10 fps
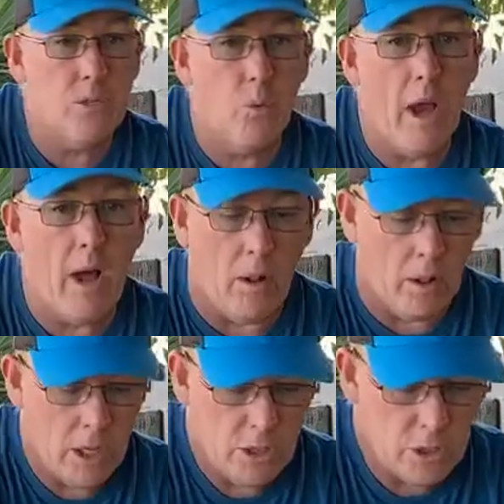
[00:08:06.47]
well
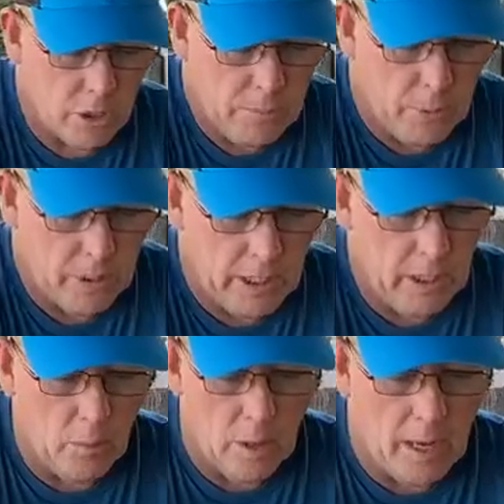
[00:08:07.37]
you could put
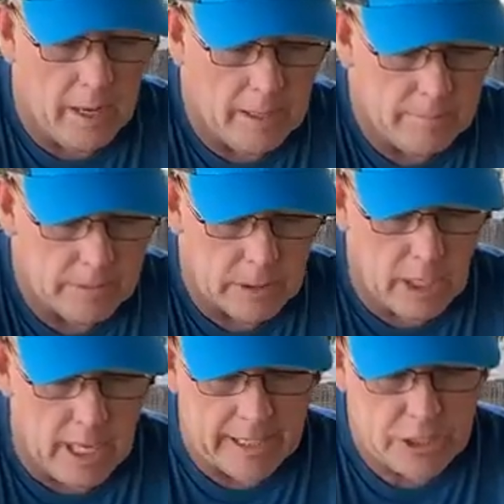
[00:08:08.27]
little uh,
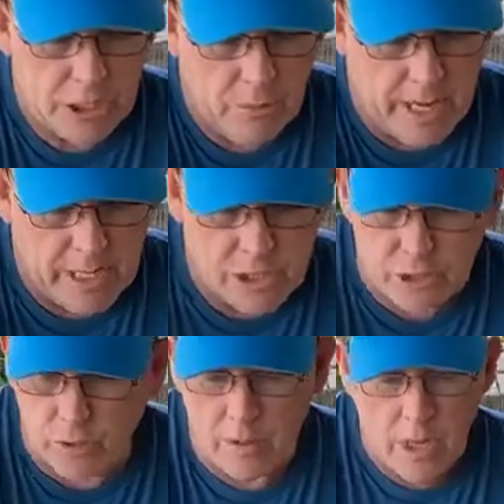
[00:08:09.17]
like two inch
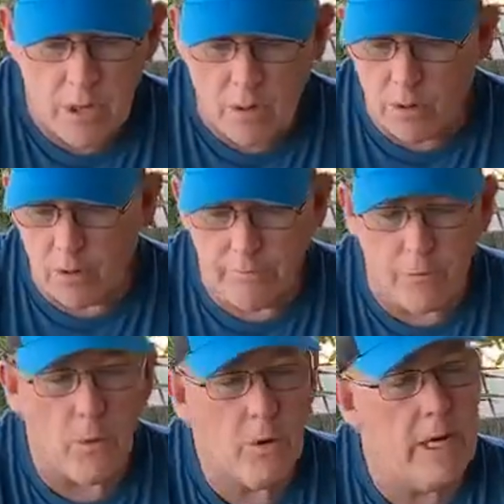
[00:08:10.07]
or or
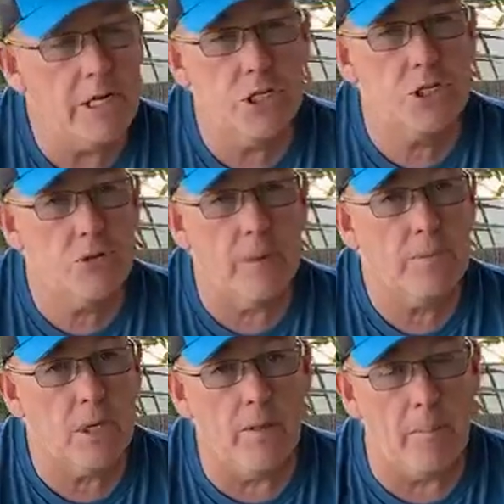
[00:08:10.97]
four inch strips
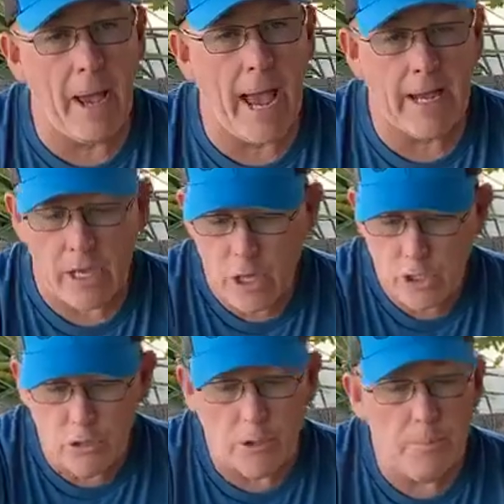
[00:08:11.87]
on the back.
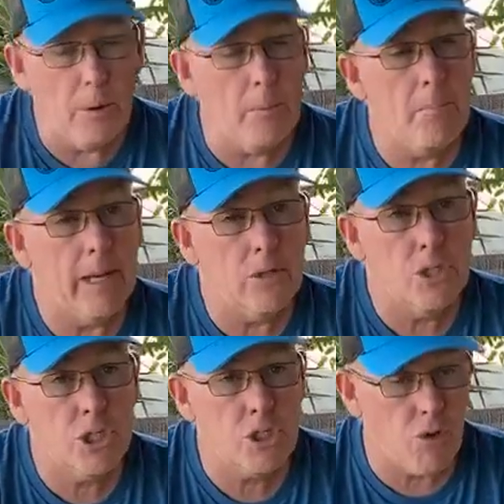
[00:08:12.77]
You could put metal
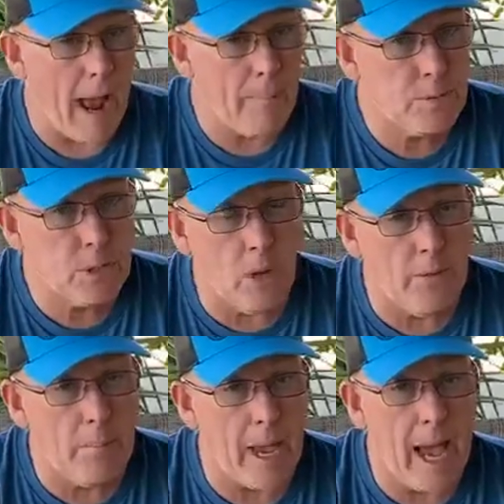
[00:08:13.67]
straps on the
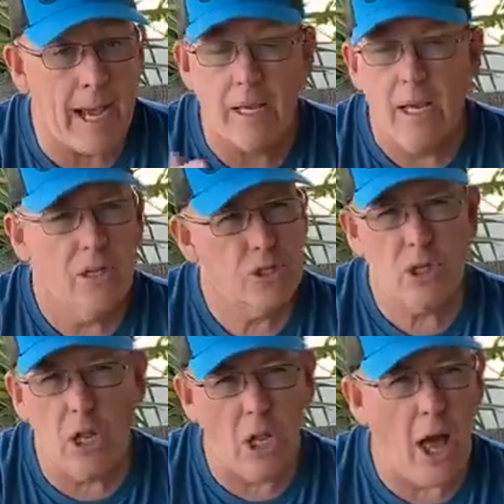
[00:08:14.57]
back. There's a
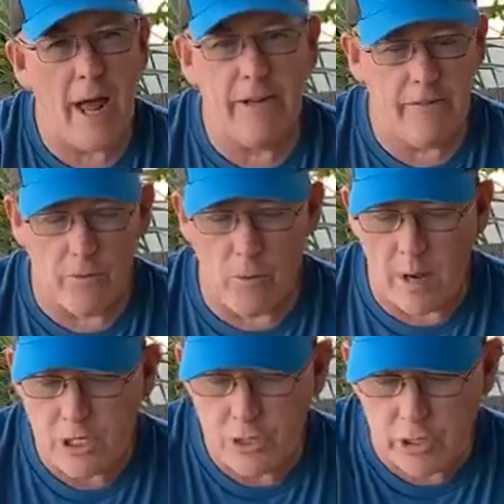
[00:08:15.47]
lot of different
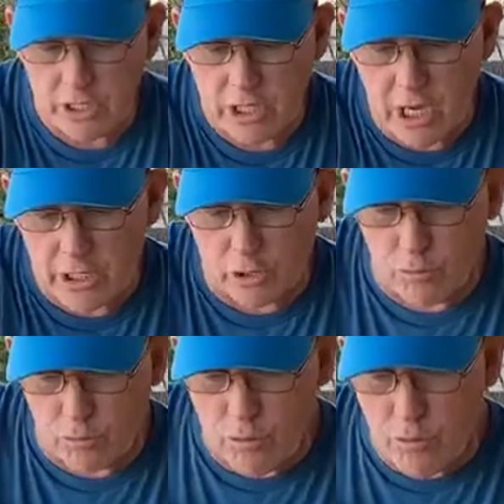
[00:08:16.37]
ways you could cut a
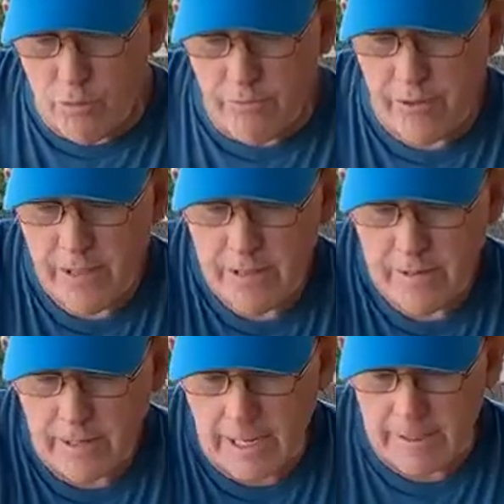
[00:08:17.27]
groove.
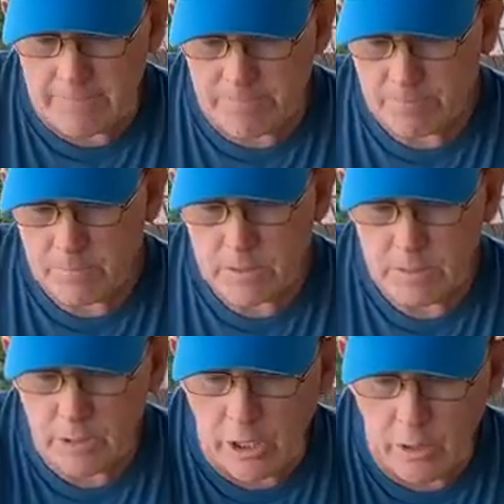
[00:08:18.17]
Um,
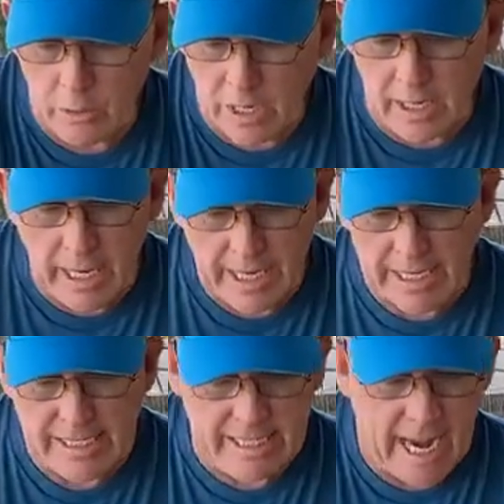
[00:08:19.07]
you know, uh, like a
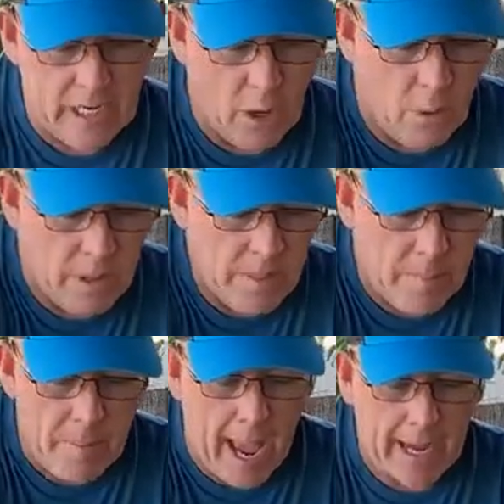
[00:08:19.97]
dado in the
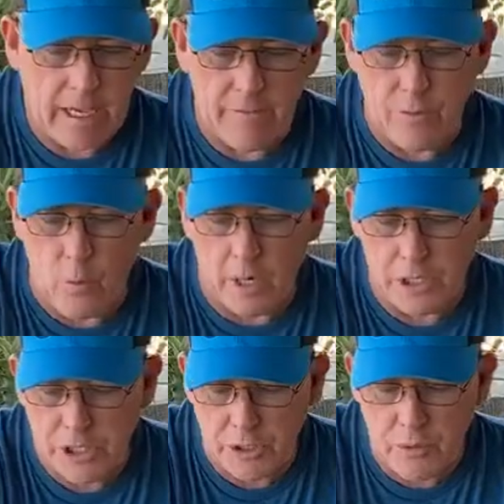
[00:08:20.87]
back if you wanted
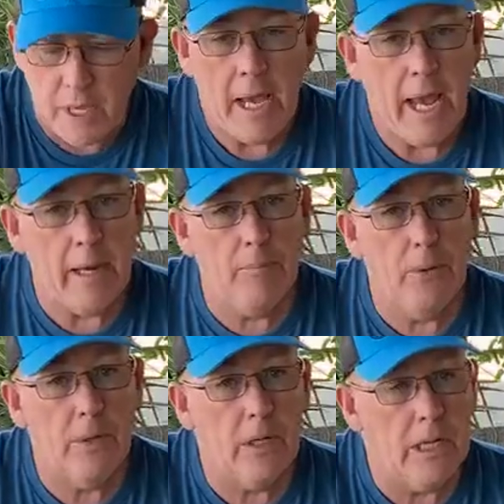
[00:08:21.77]
to, and
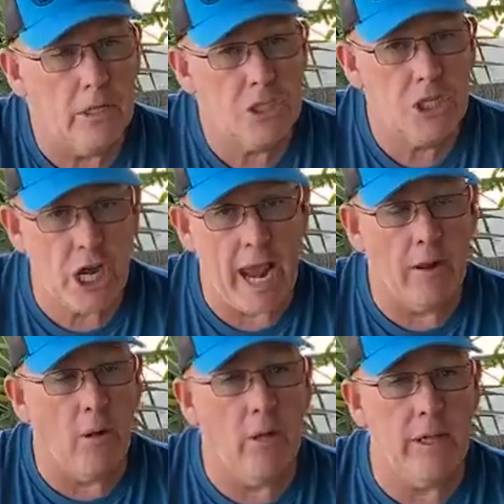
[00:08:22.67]
put a little
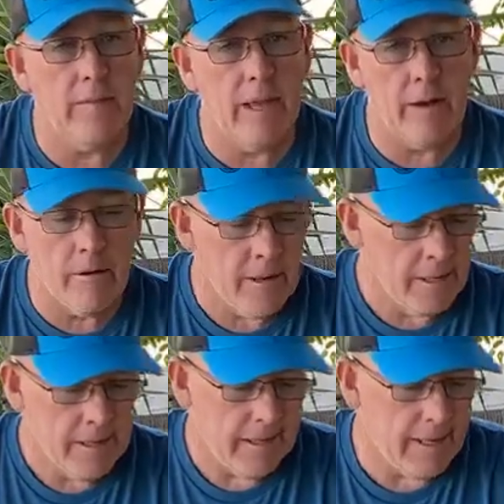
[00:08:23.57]
channel in there.
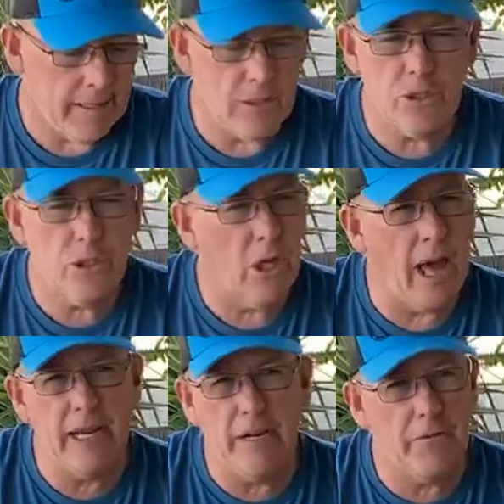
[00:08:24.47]
Uh, there's a
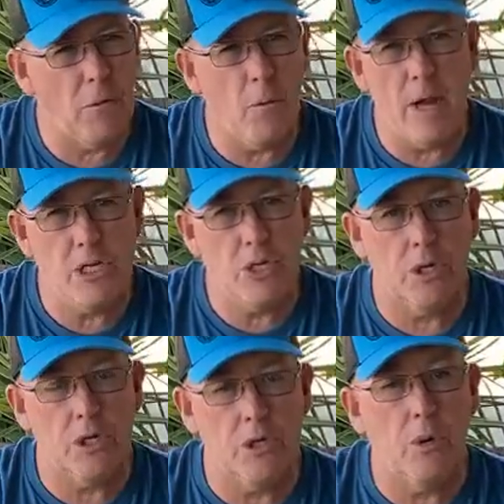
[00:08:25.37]
lot of different ways you
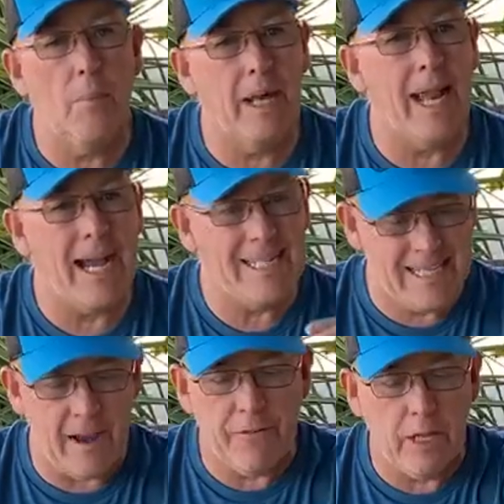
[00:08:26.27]
can do it, but I
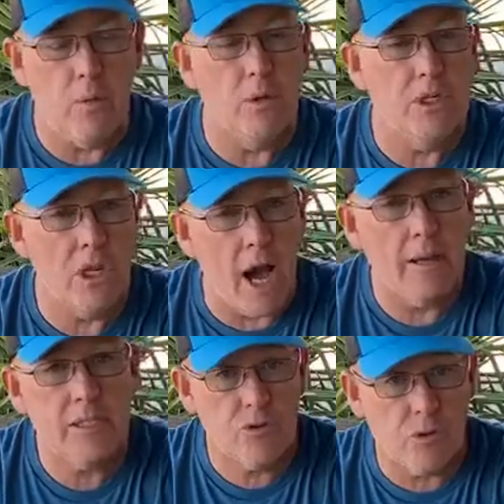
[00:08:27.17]
definitely would
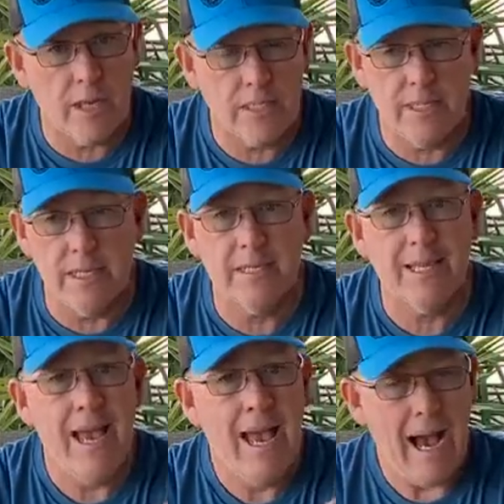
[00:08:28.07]
not trust this
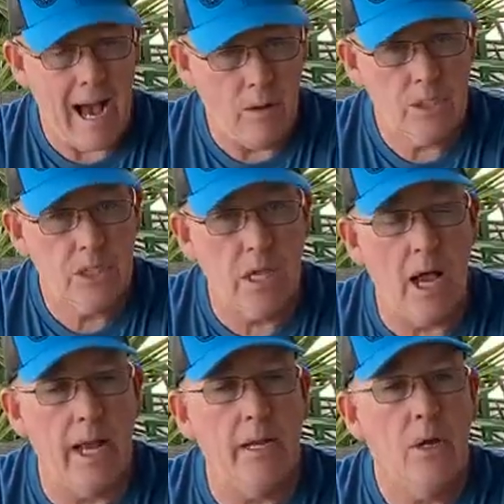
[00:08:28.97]

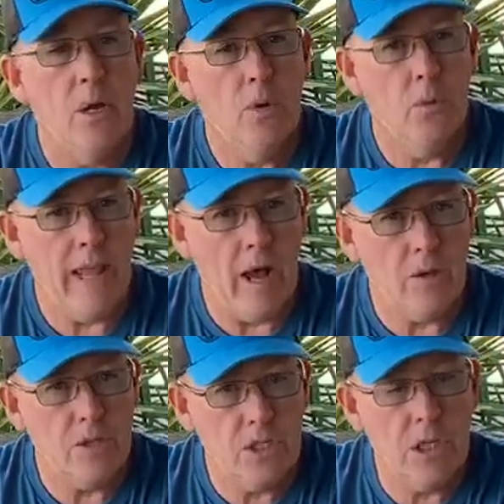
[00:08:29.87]
outside
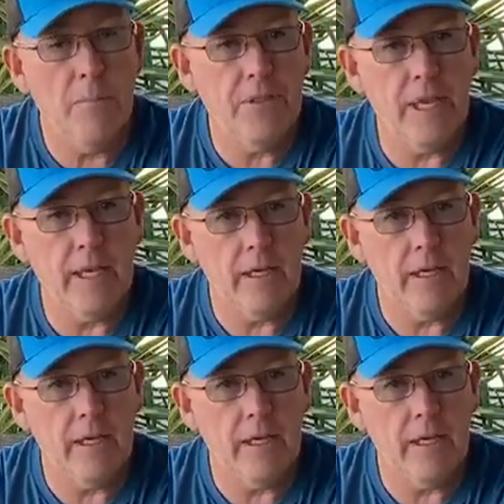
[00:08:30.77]
without something. Or you